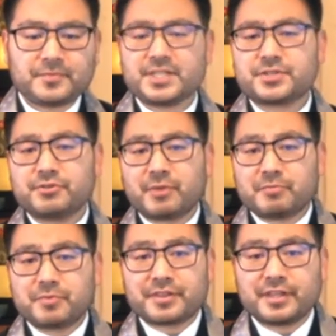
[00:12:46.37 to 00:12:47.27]
So you might
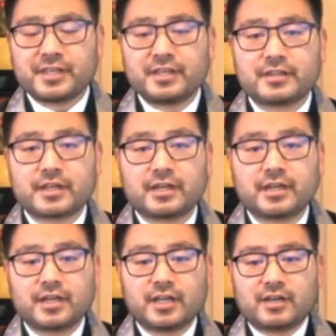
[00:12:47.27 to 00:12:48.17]
be thinking then,
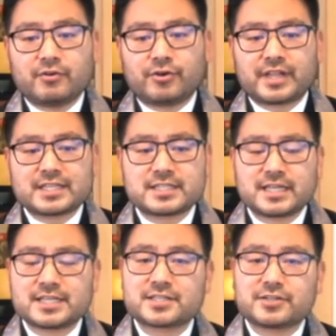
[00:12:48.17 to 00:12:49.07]
well, that's
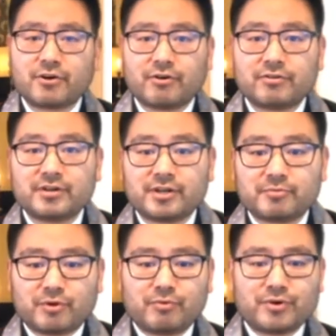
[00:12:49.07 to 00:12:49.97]
nice to know,
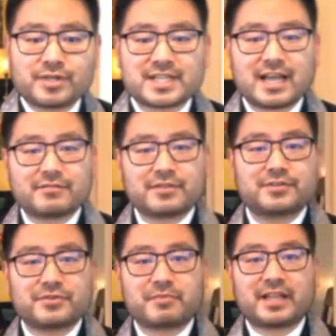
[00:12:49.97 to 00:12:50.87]
but what does that have to do
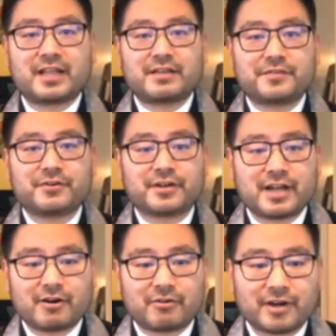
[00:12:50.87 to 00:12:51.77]
with my life here and
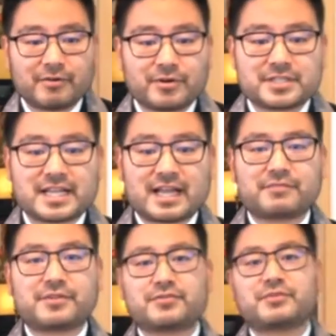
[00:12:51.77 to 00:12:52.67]
now, right? What does that have
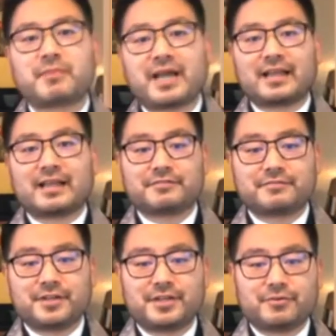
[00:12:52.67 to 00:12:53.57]
to do with my life?
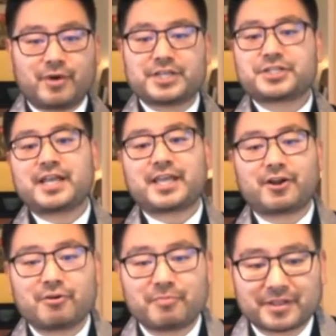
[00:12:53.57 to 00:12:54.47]
Why should I
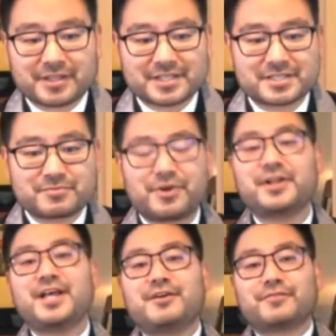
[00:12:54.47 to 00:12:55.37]
care about this? Well,
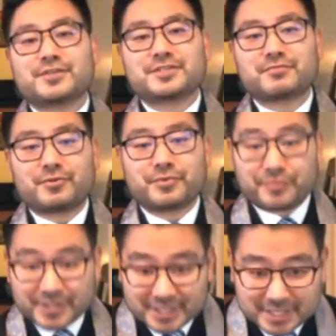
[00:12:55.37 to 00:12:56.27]
first of all, we
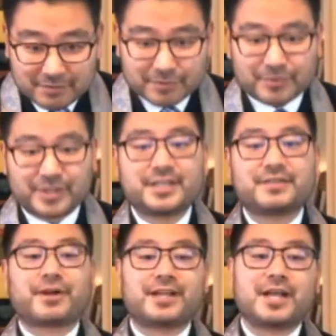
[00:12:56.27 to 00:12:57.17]
read this every week,
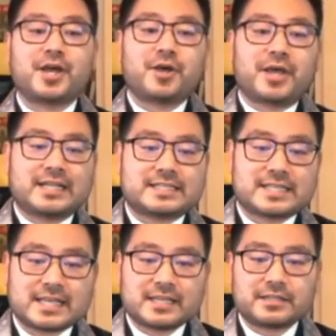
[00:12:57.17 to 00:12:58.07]
right? And
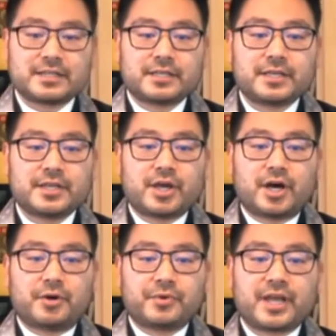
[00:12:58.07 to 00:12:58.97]
secondly,
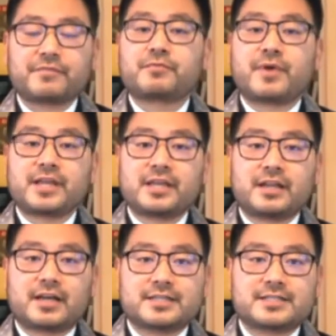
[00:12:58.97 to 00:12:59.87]
we have to
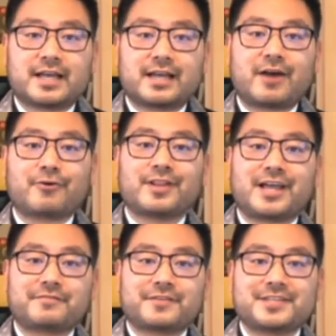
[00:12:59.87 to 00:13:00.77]
recognize that our
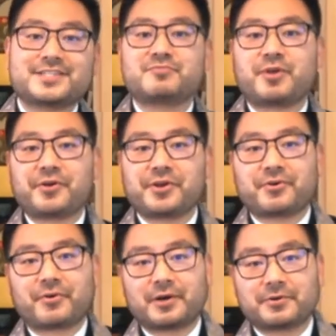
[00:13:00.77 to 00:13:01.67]
life is the
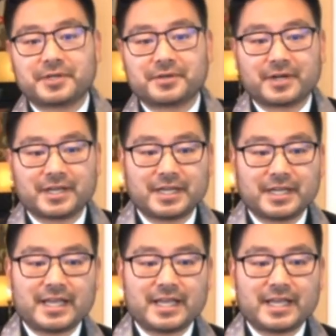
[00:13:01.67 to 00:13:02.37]
merry-go-round, right?